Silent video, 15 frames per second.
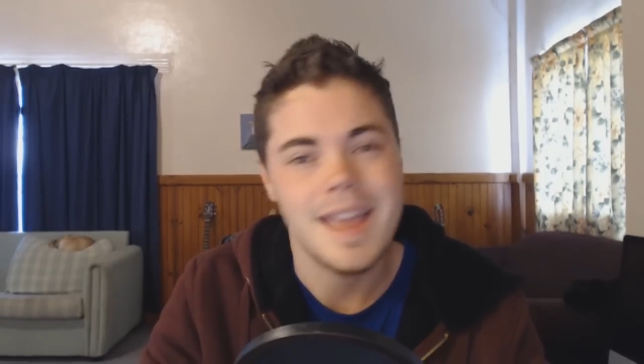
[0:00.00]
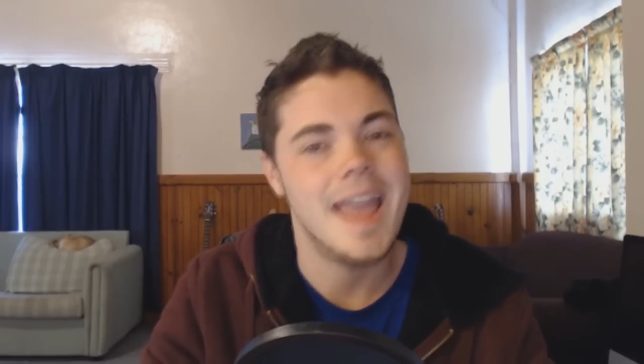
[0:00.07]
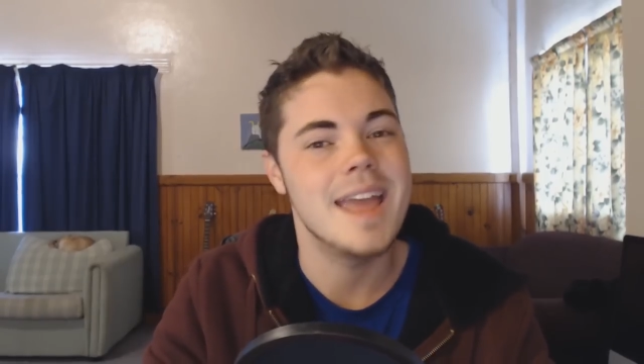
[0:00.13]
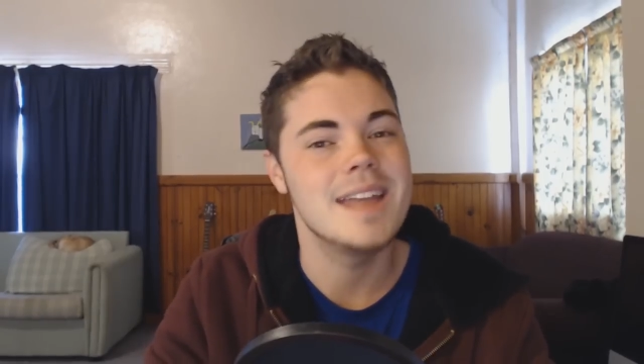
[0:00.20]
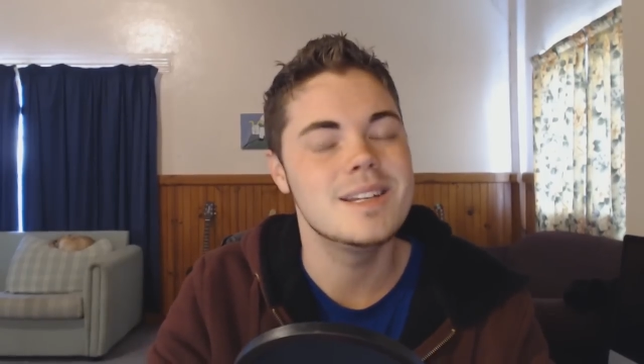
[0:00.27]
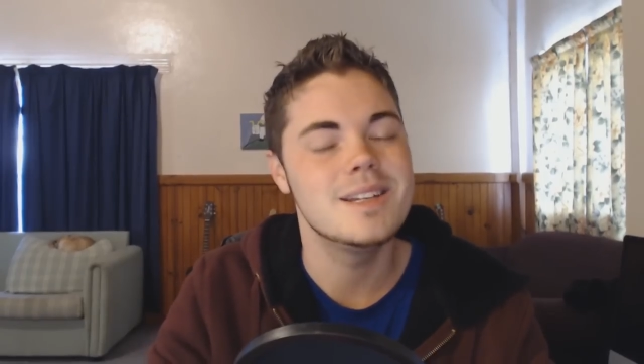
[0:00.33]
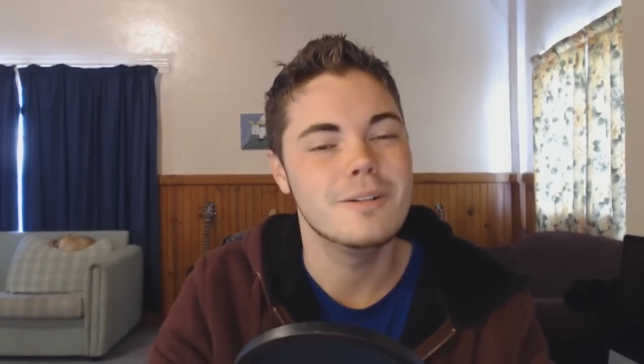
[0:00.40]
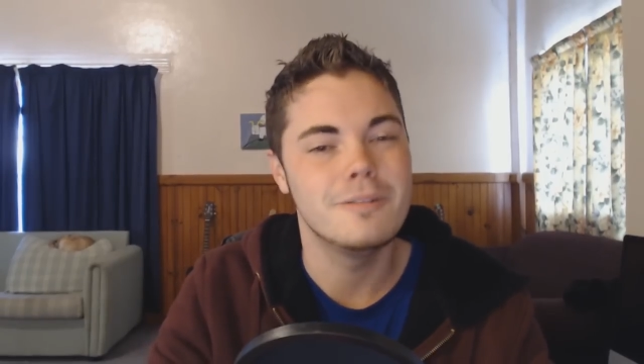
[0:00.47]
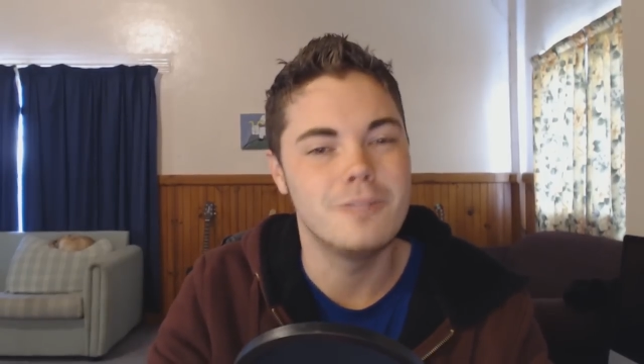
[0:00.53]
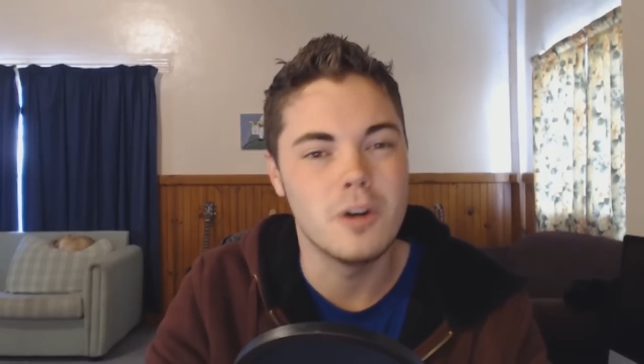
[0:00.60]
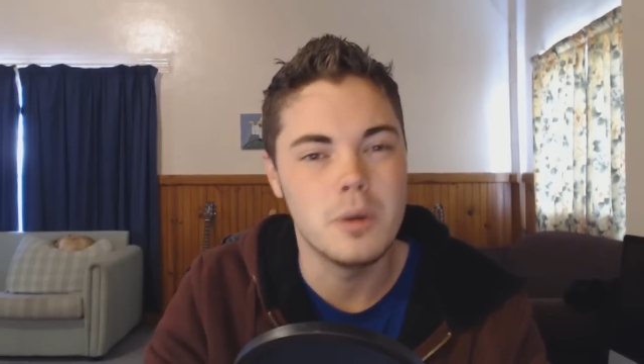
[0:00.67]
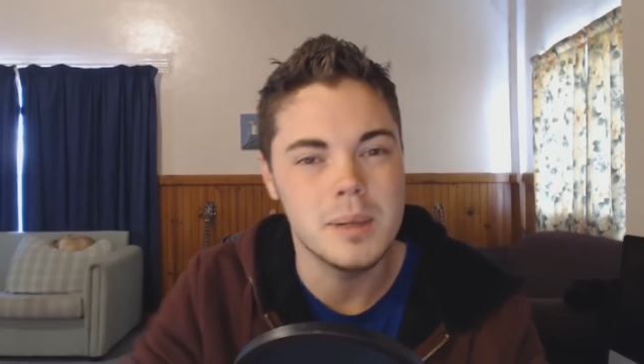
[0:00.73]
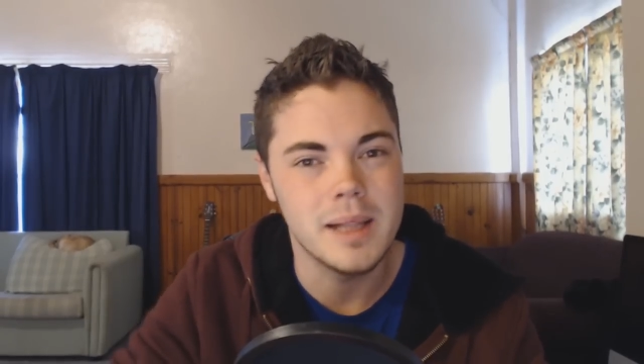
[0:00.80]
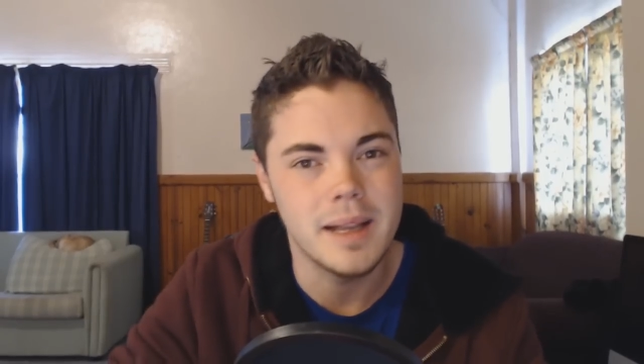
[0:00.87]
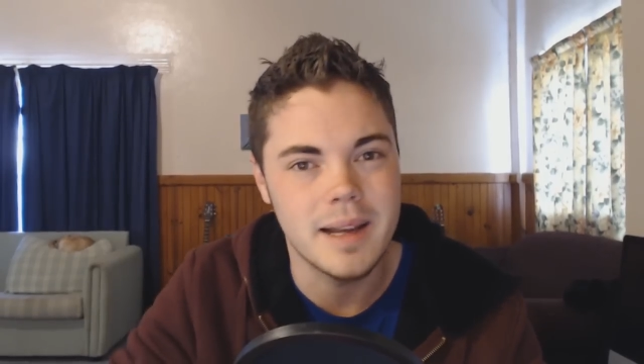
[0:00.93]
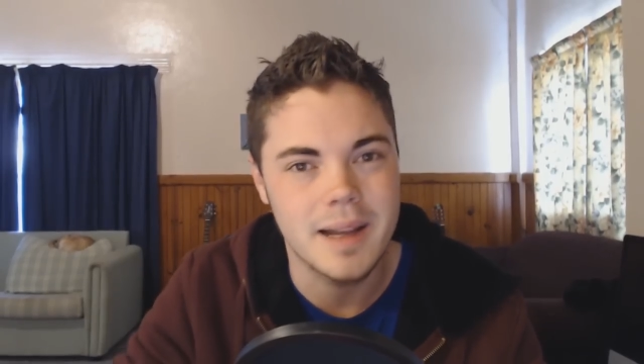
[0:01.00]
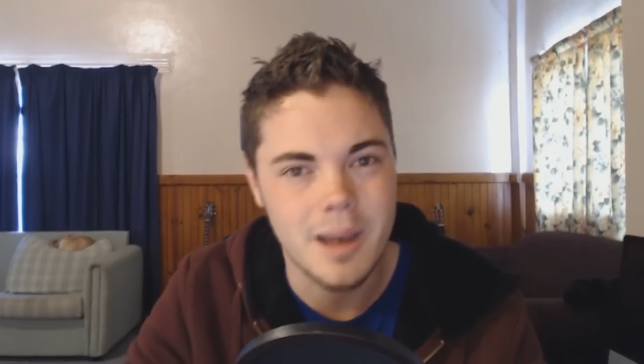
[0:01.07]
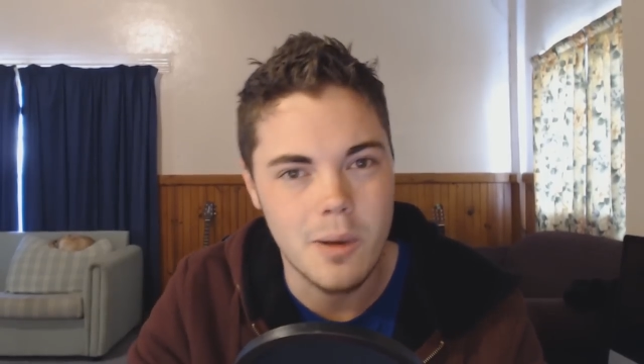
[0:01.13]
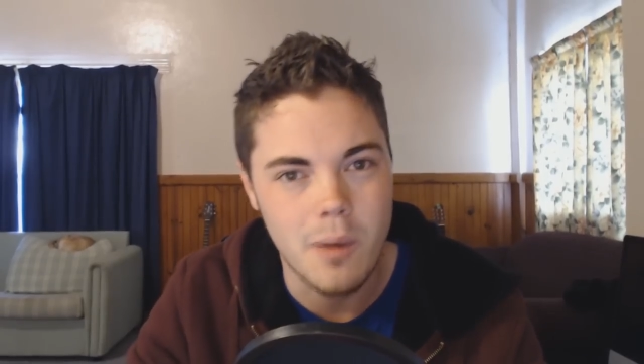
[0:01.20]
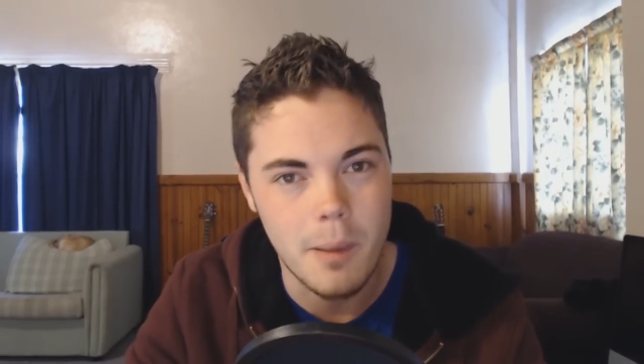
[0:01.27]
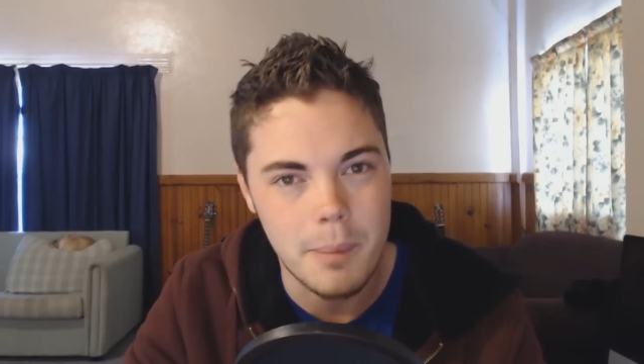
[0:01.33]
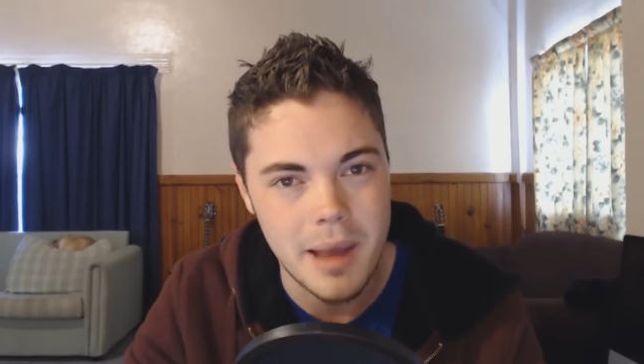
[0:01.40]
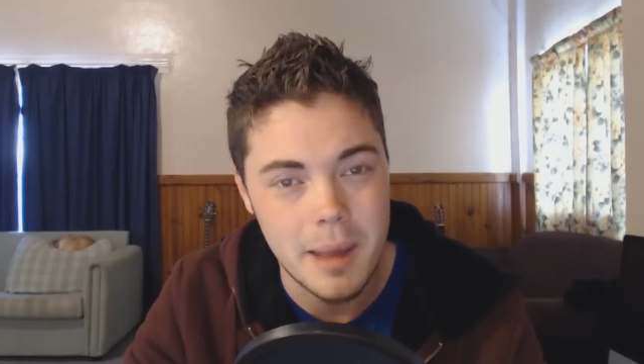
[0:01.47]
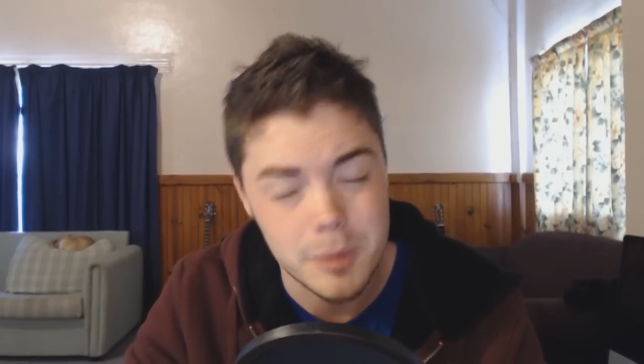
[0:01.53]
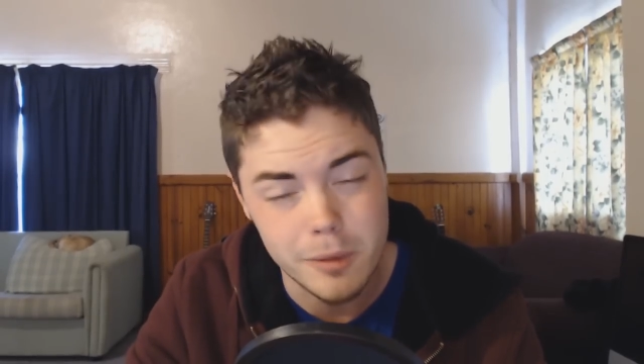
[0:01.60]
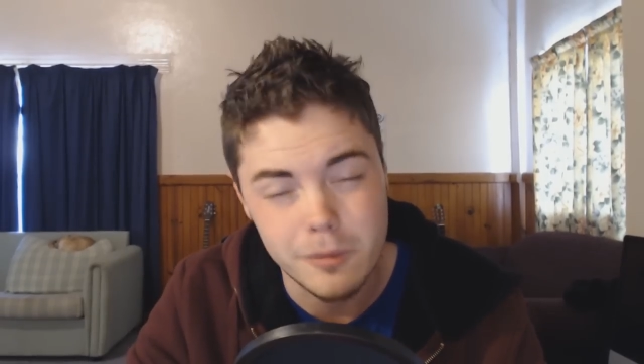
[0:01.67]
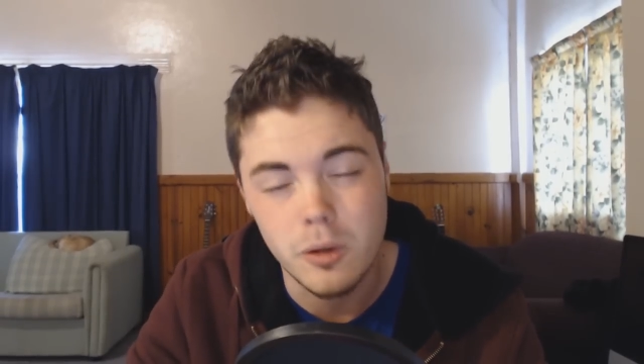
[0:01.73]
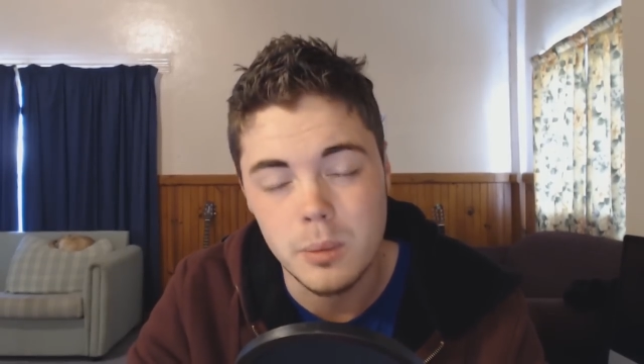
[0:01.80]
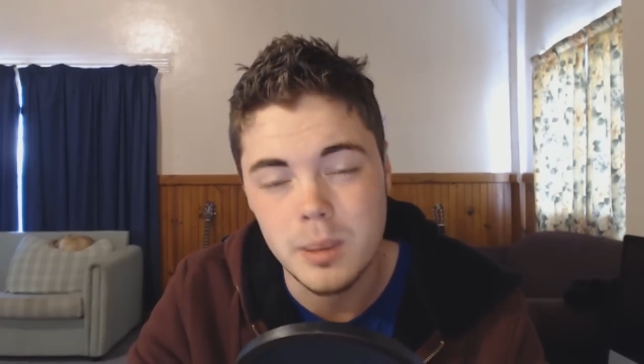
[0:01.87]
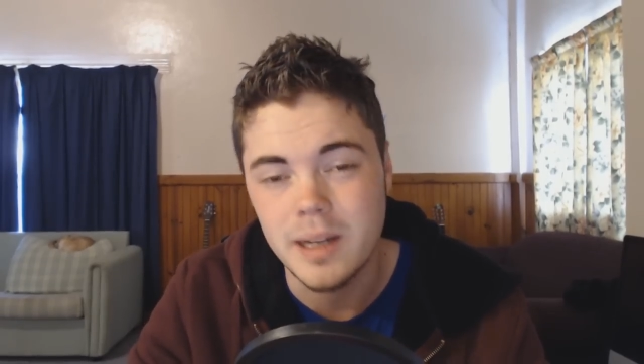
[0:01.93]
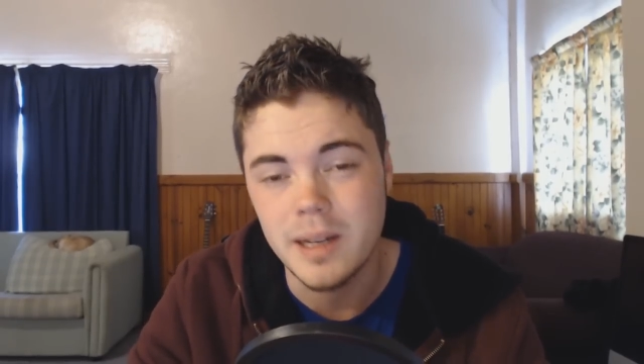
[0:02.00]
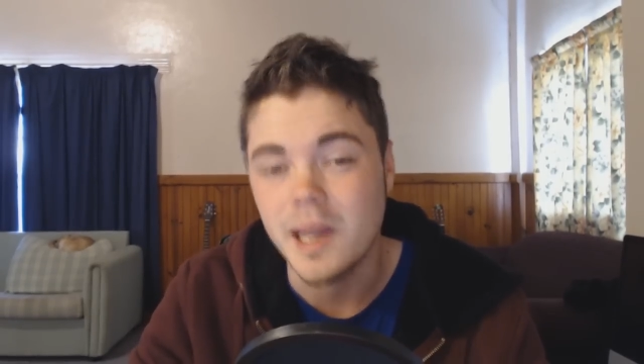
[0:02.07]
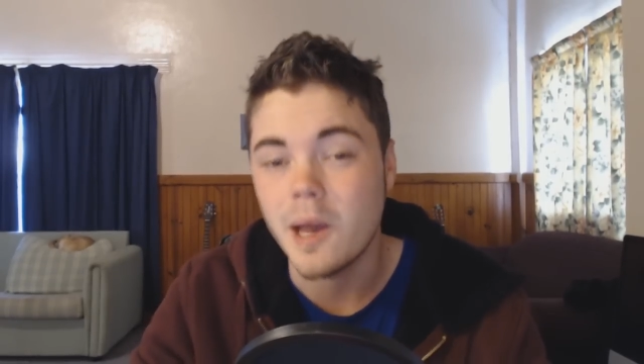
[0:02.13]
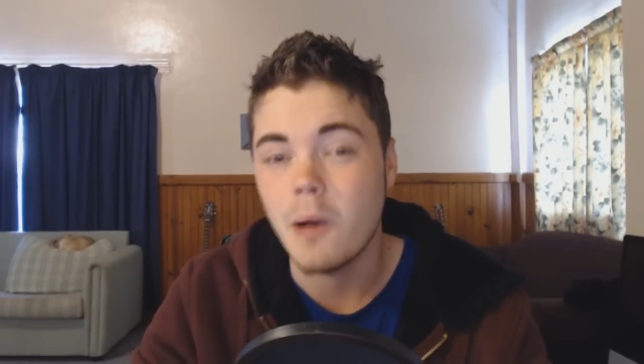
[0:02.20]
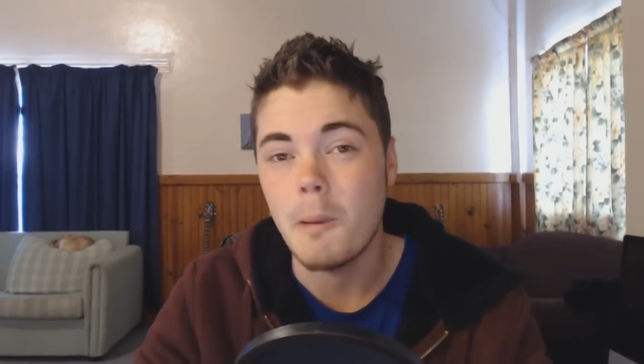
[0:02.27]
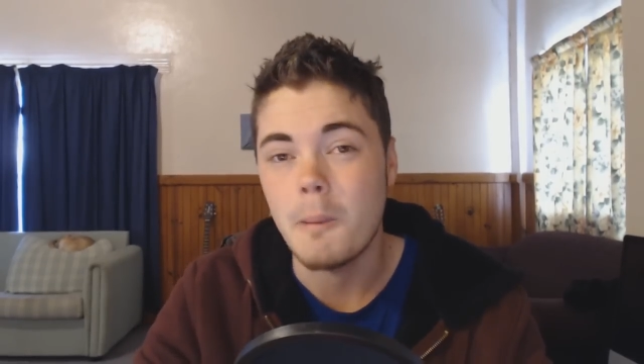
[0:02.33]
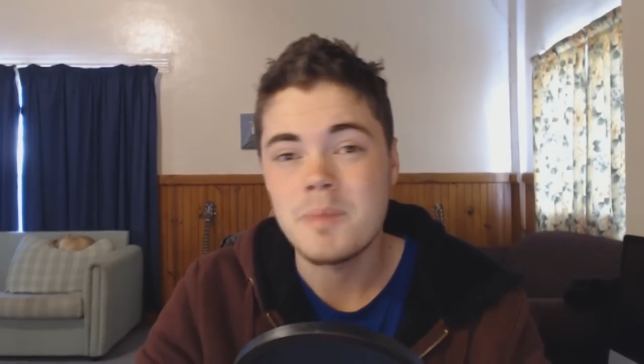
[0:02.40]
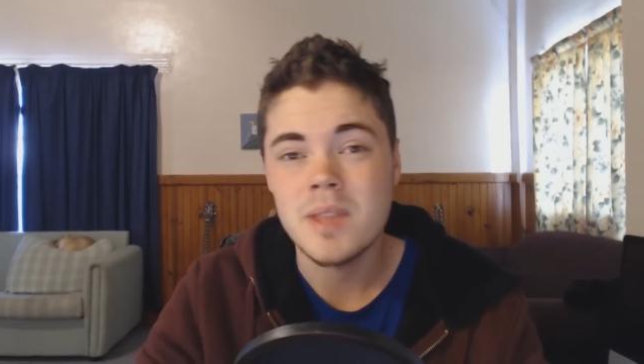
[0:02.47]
and 4-player co-op, up to 4-player co-op.